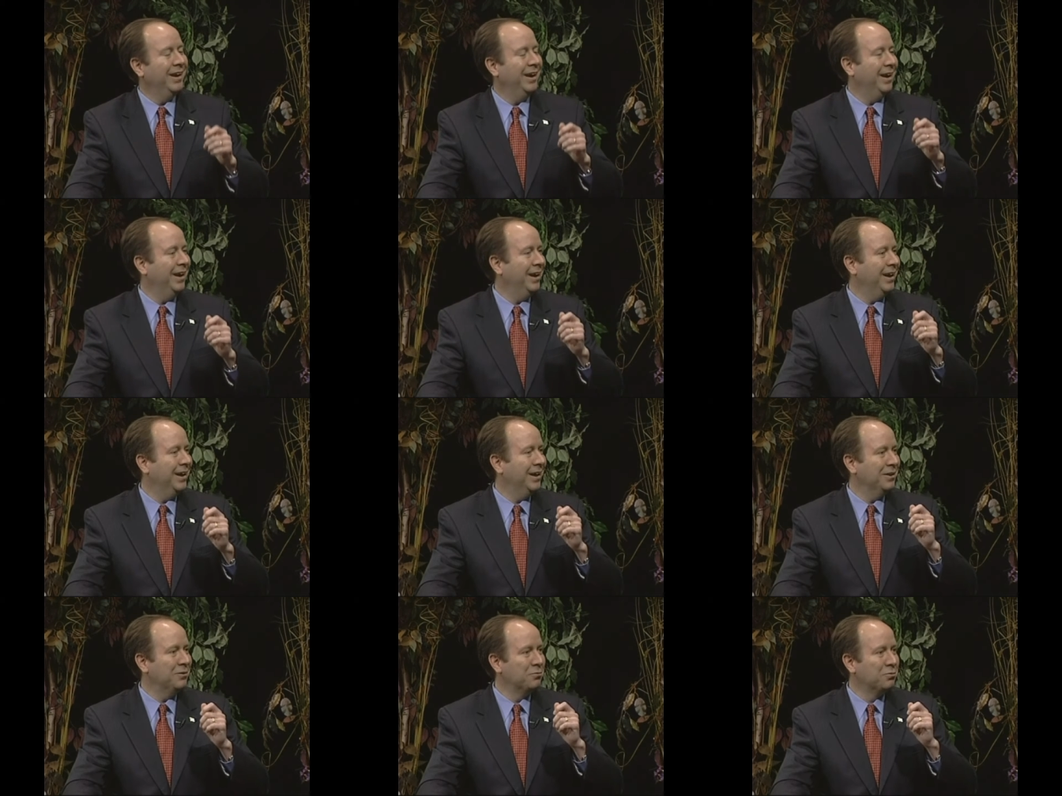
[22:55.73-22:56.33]

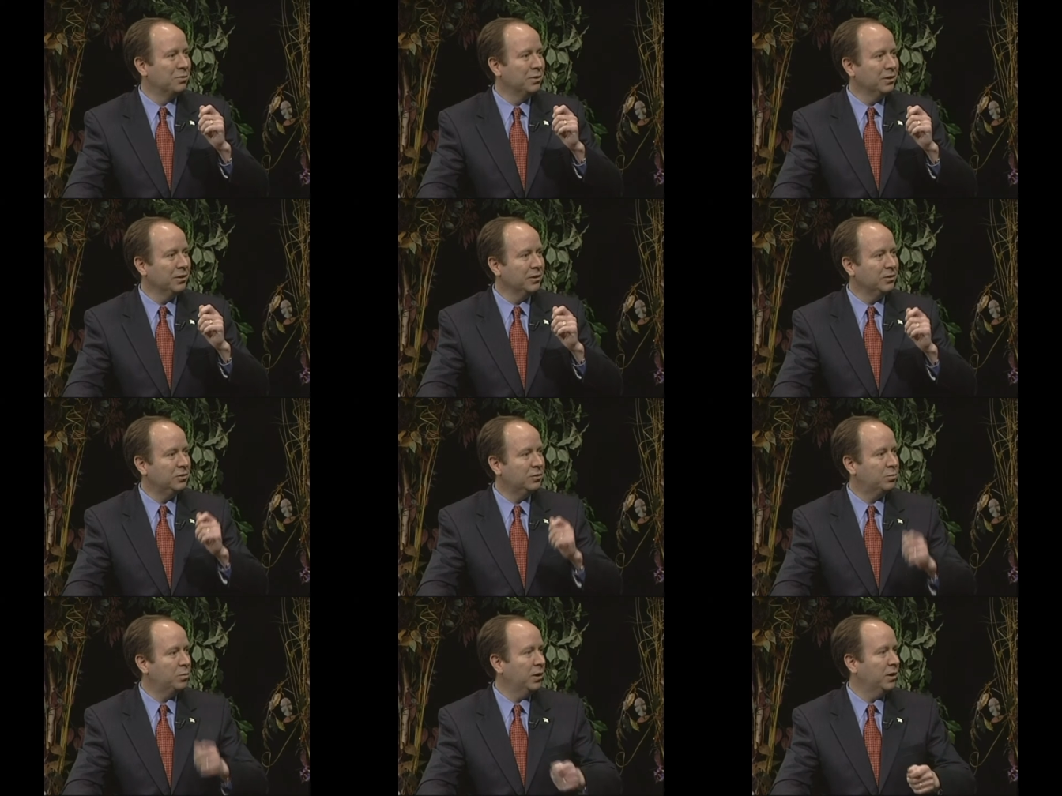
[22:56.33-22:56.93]
and
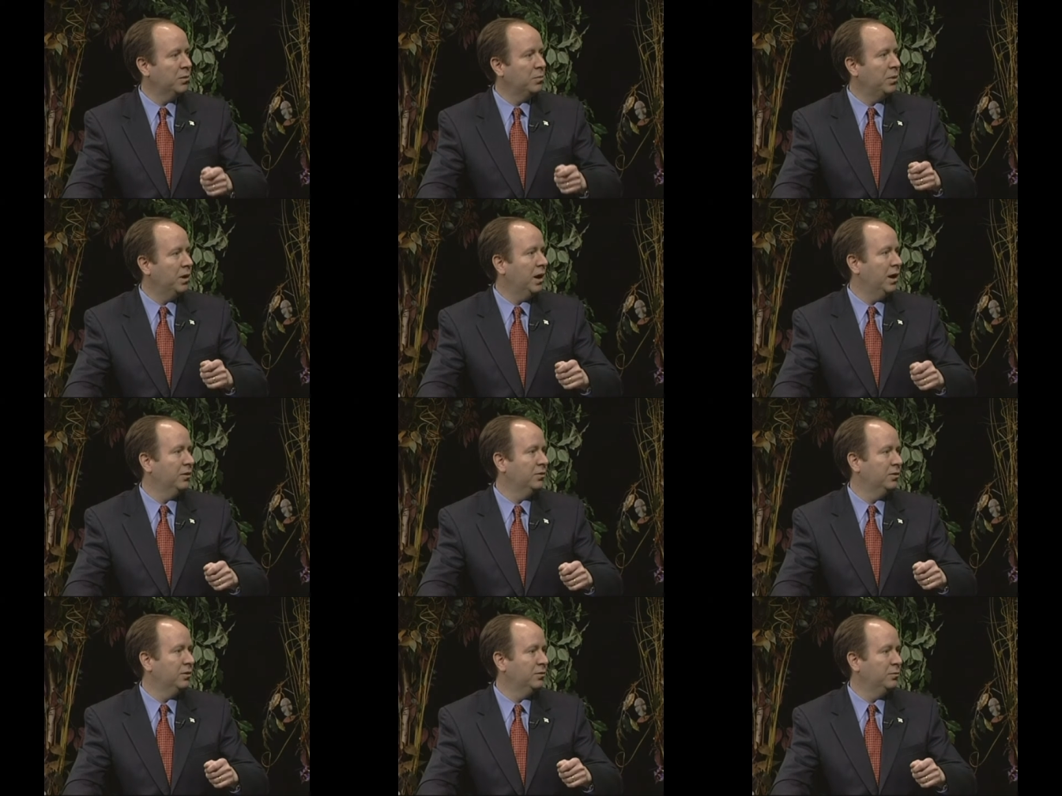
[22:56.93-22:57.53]
really spread a
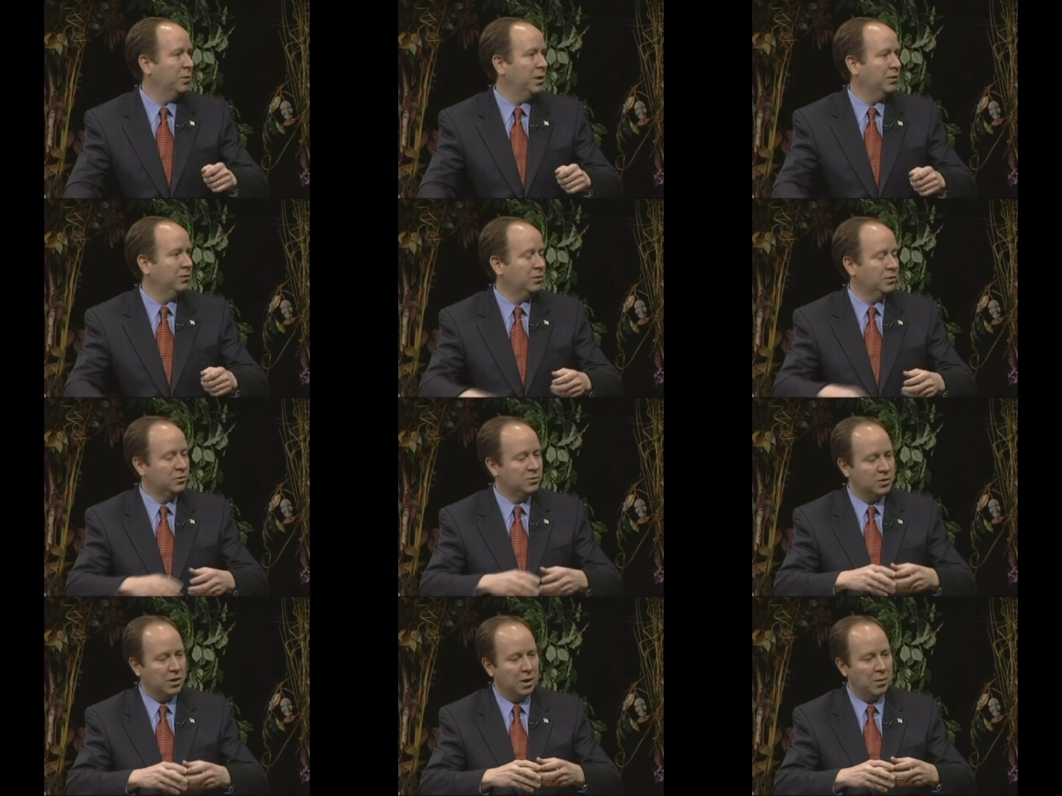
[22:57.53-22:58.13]
positive
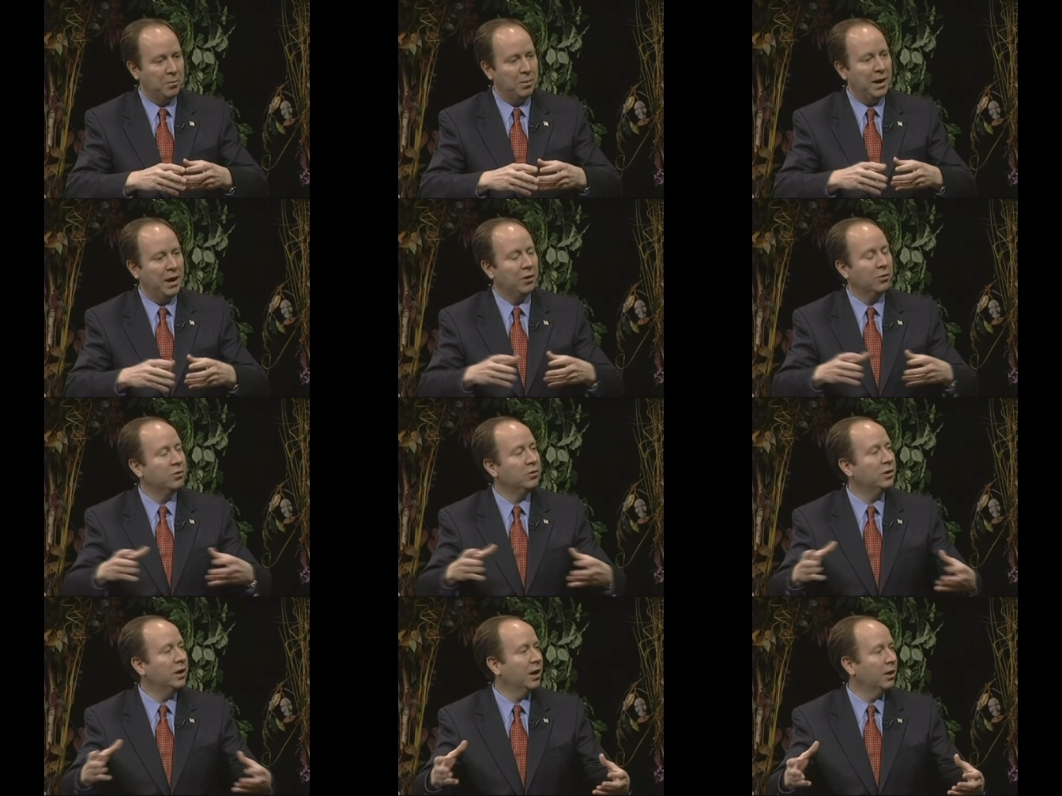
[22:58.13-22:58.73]
message
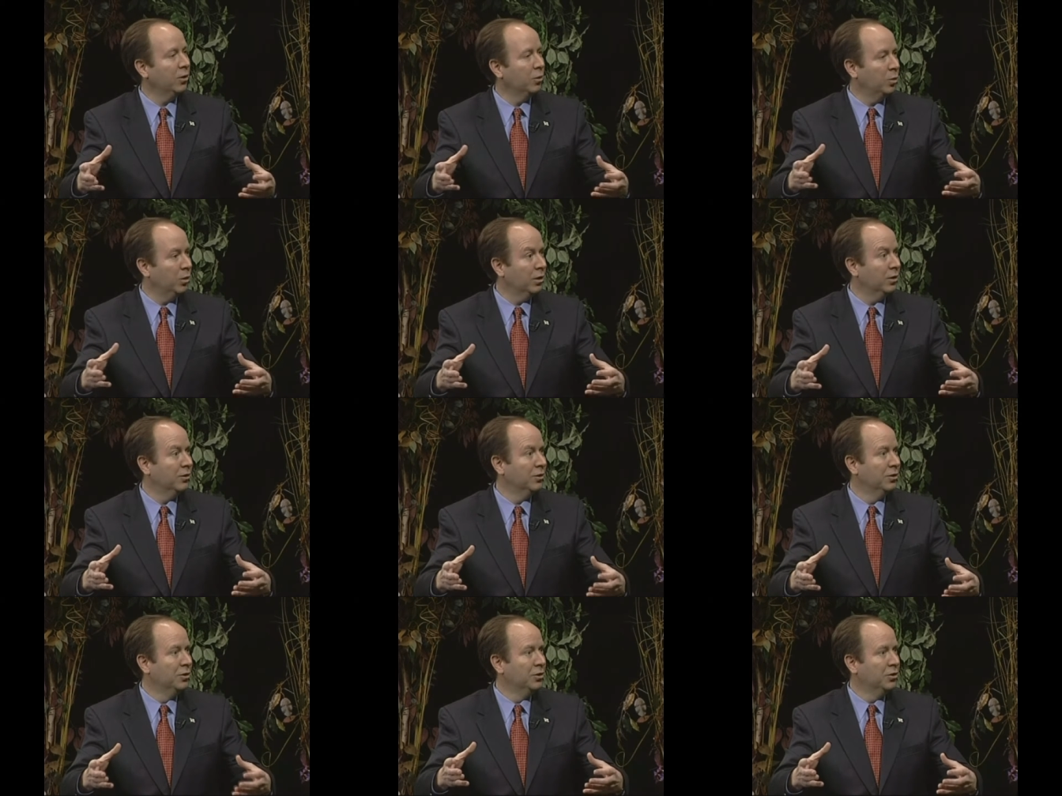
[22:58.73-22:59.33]
about
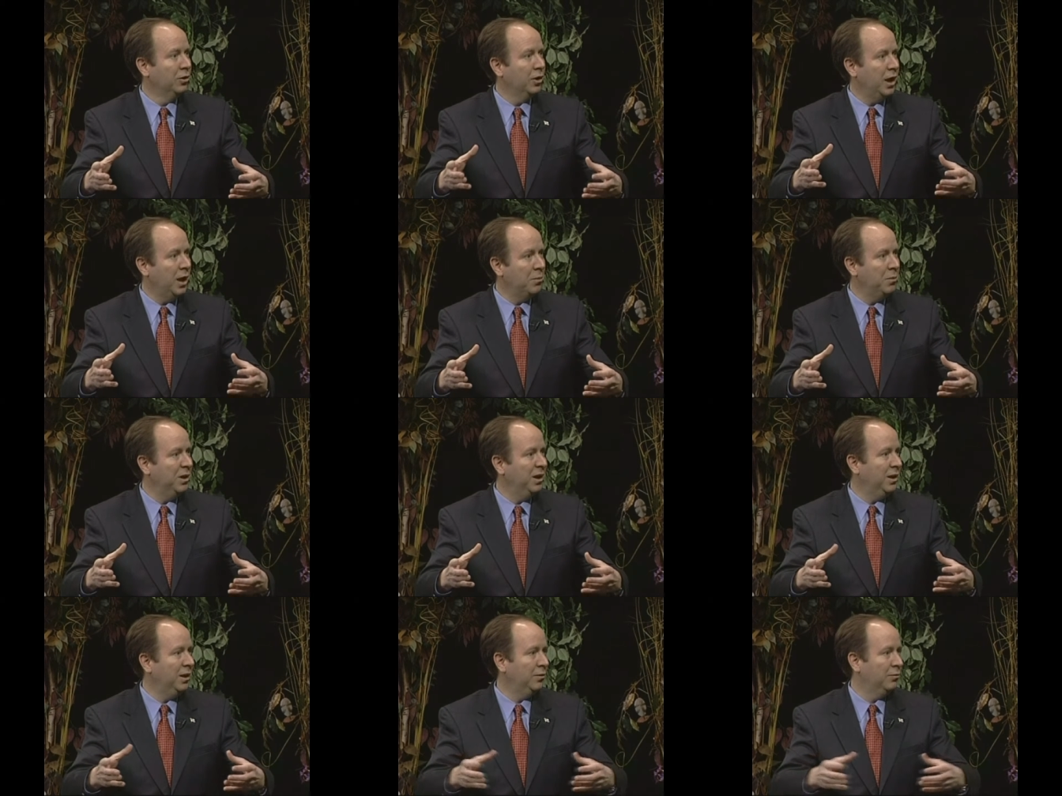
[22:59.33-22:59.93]
Delaware
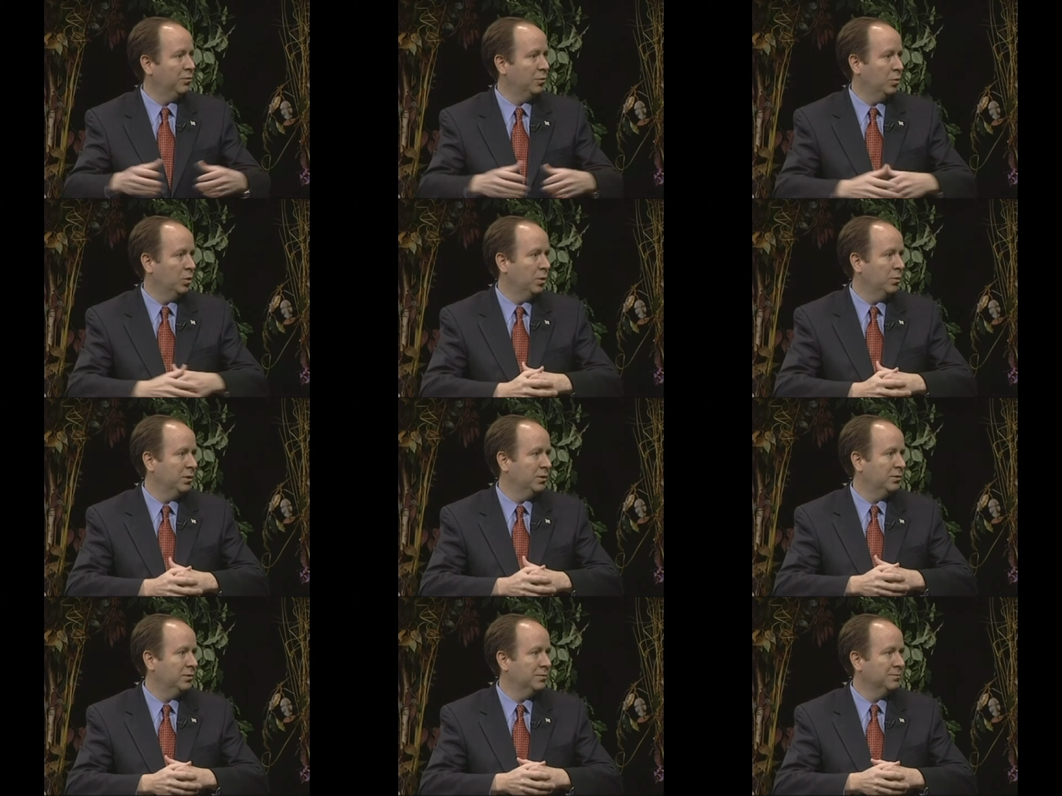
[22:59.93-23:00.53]
emanating from
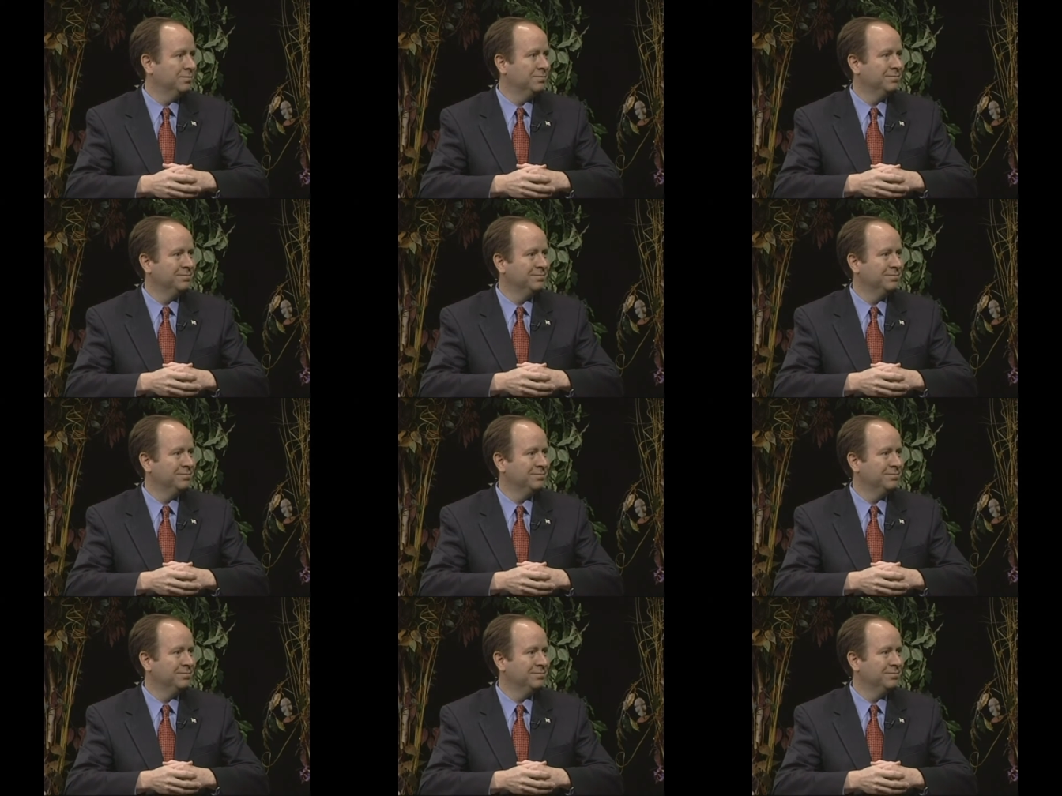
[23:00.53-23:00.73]
Wilmington.